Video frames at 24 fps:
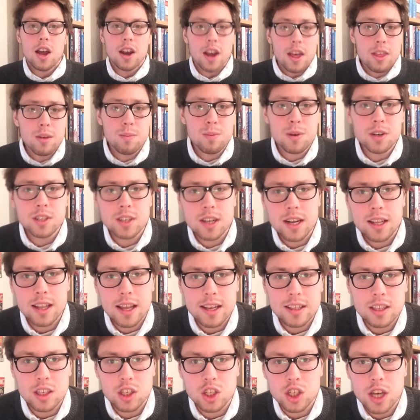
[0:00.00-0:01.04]
Another person I'd
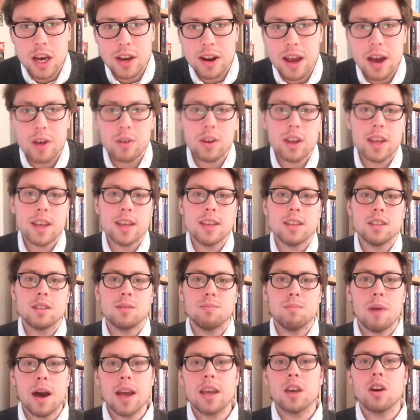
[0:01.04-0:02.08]
like to shout out is
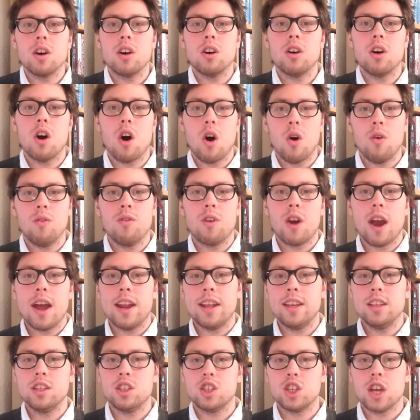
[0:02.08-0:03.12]
Michael over at
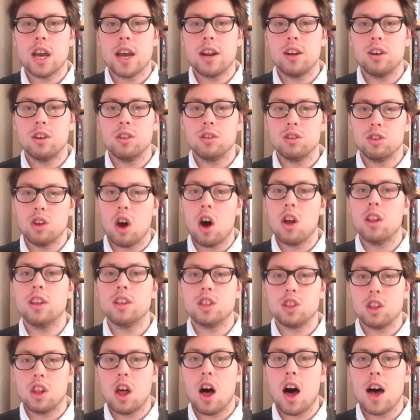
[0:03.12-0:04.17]
his channel
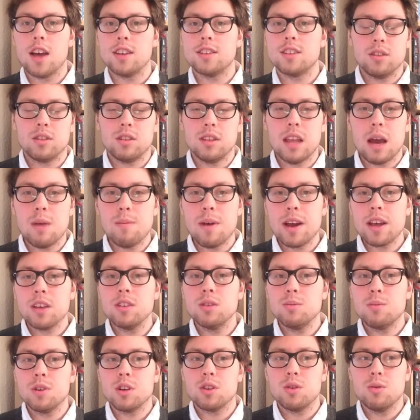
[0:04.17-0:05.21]
Knowledge Lost. Now
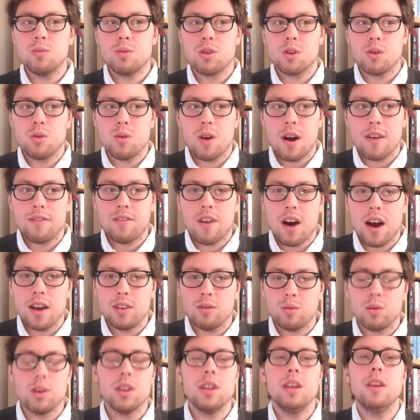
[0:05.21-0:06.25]
Michael's a booktuber who I
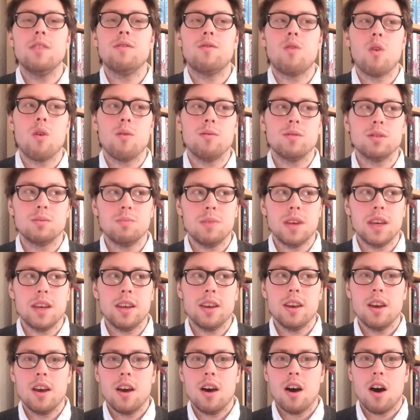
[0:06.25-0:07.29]
find really informs
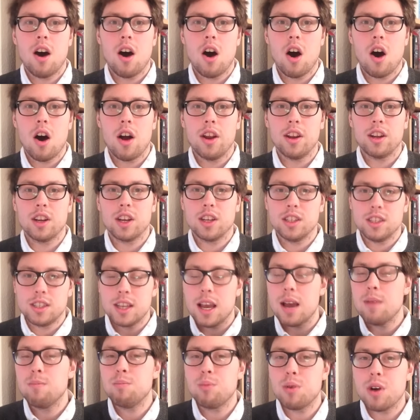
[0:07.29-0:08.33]
me on
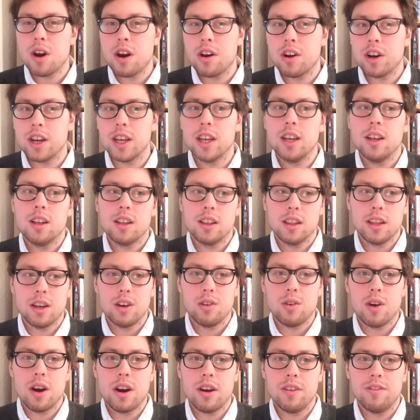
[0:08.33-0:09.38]
contemporary
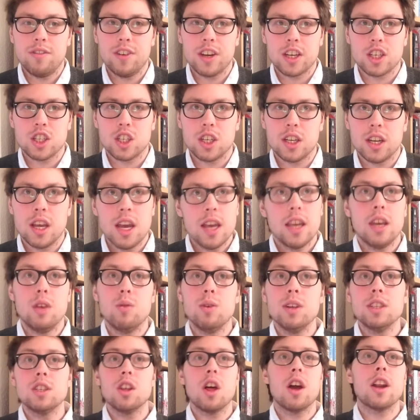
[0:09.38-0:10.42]
literary fiction. He
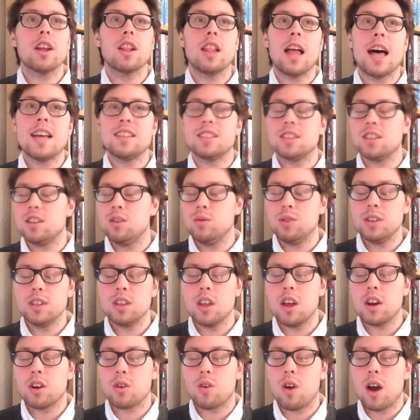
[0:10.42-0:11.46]
reads a lot of classics, he reads a
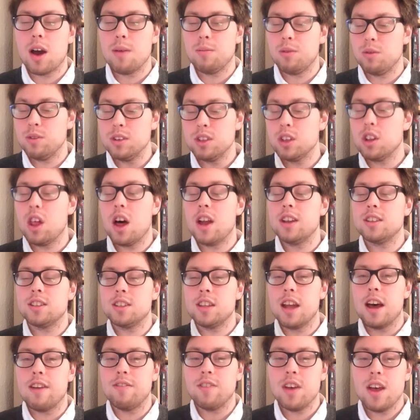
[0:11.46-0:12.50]
lot of crime, he reads a lot of
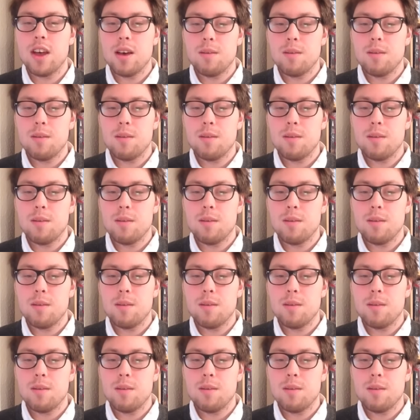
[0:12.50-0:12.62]
stuff,